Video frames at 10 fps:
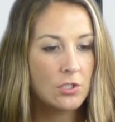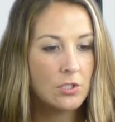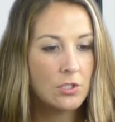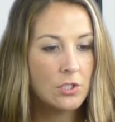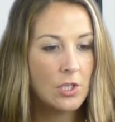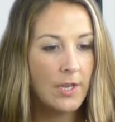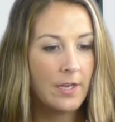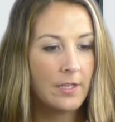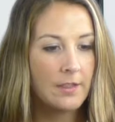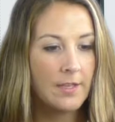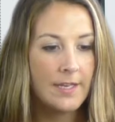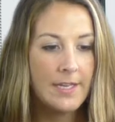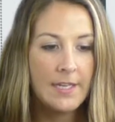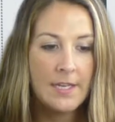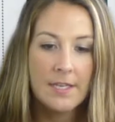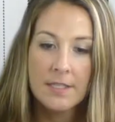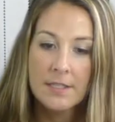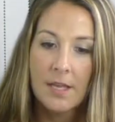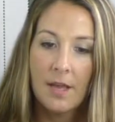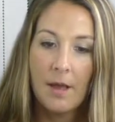check that he
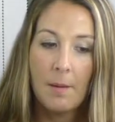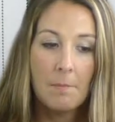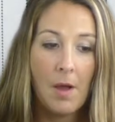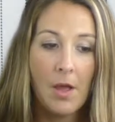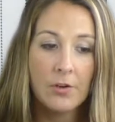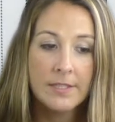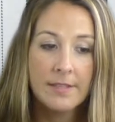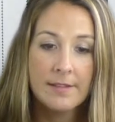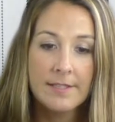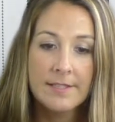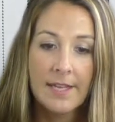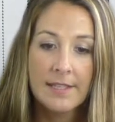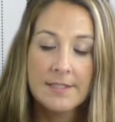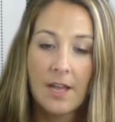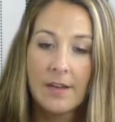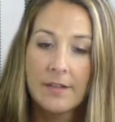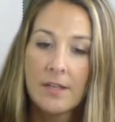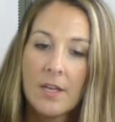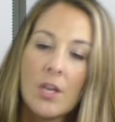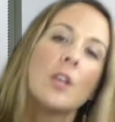is moderate to the stance side.
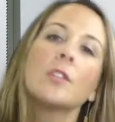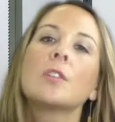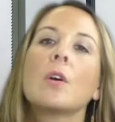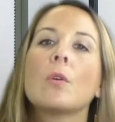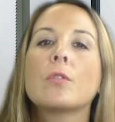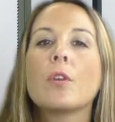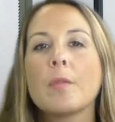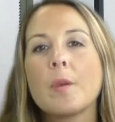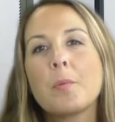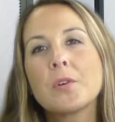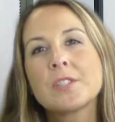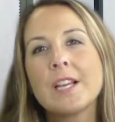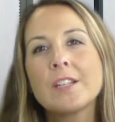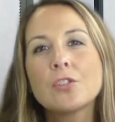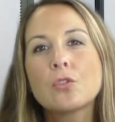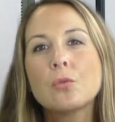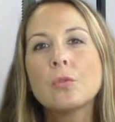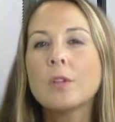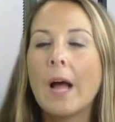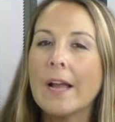So the percentage
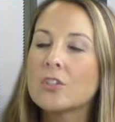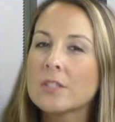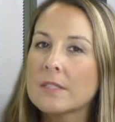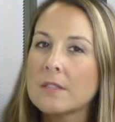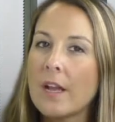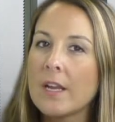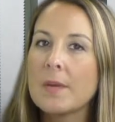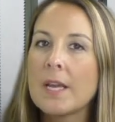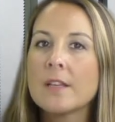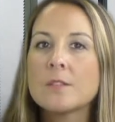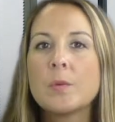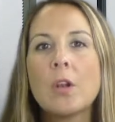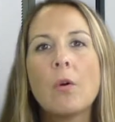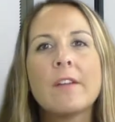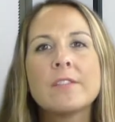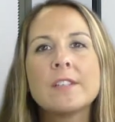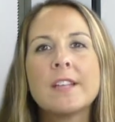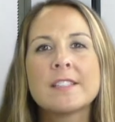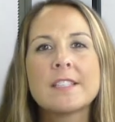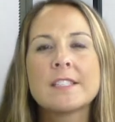tool I just like because we don't have to
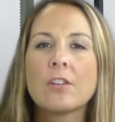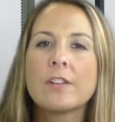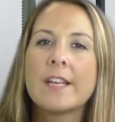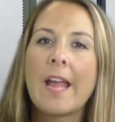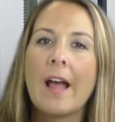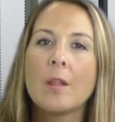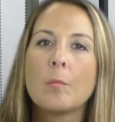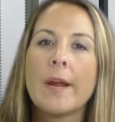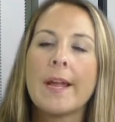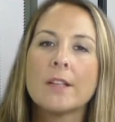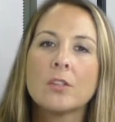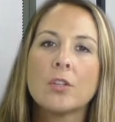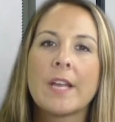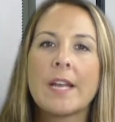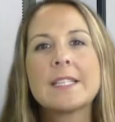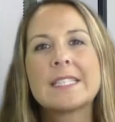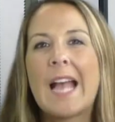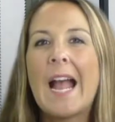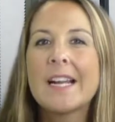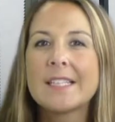necessarily calibrate and look at
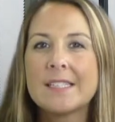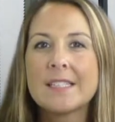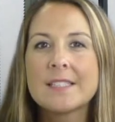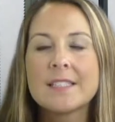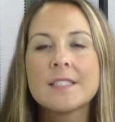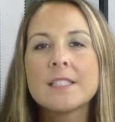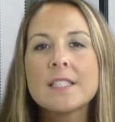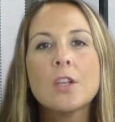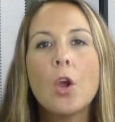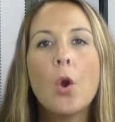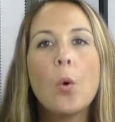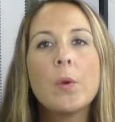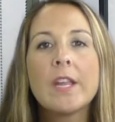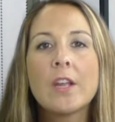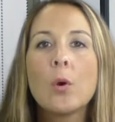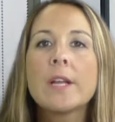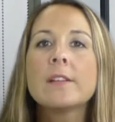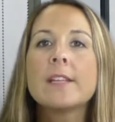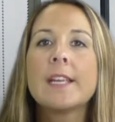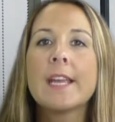exact distances. We can
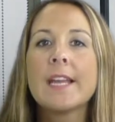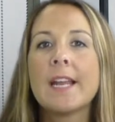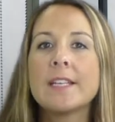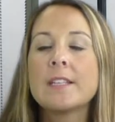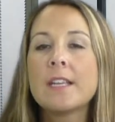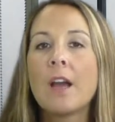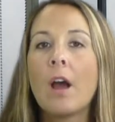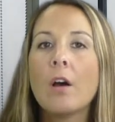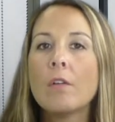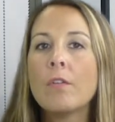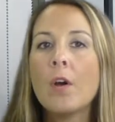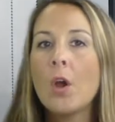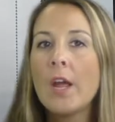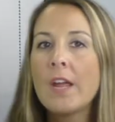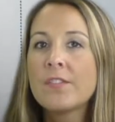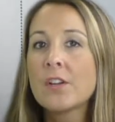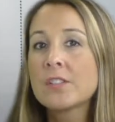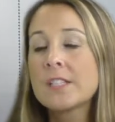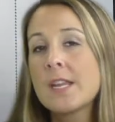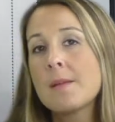quickly get an idea of if there's
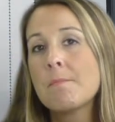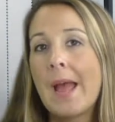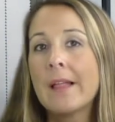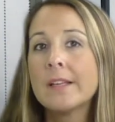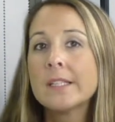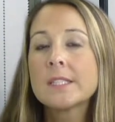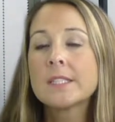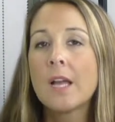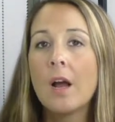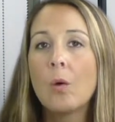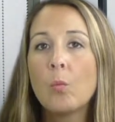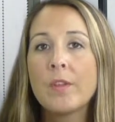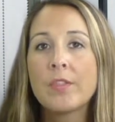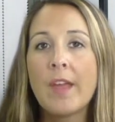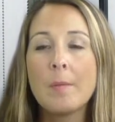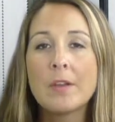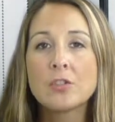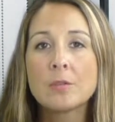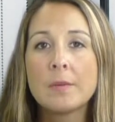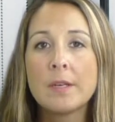an imbalance with that
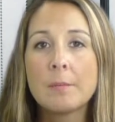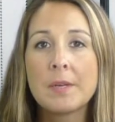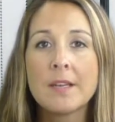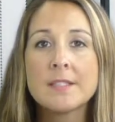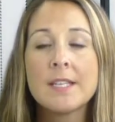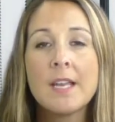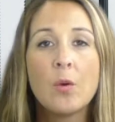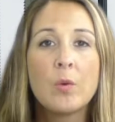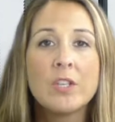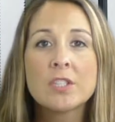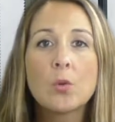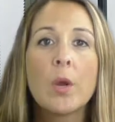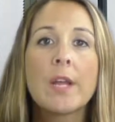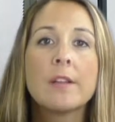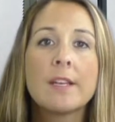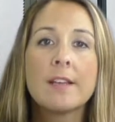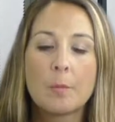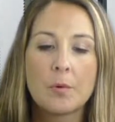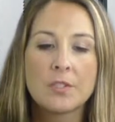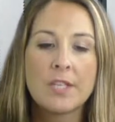measurement because we just quickly get the
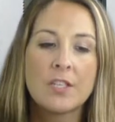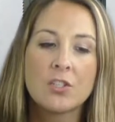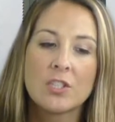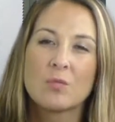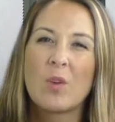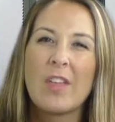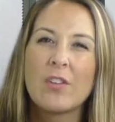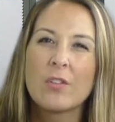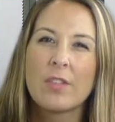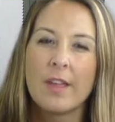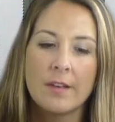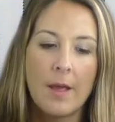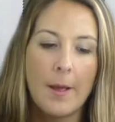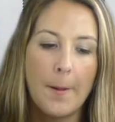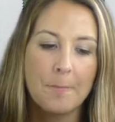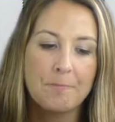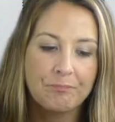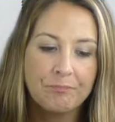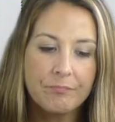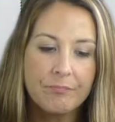percentages rather than
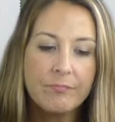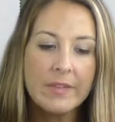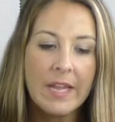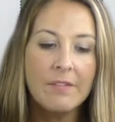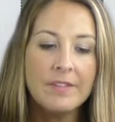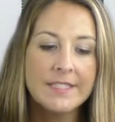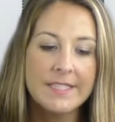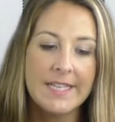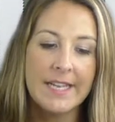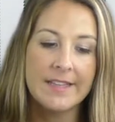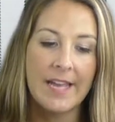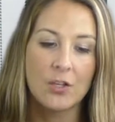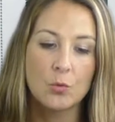having to take the actual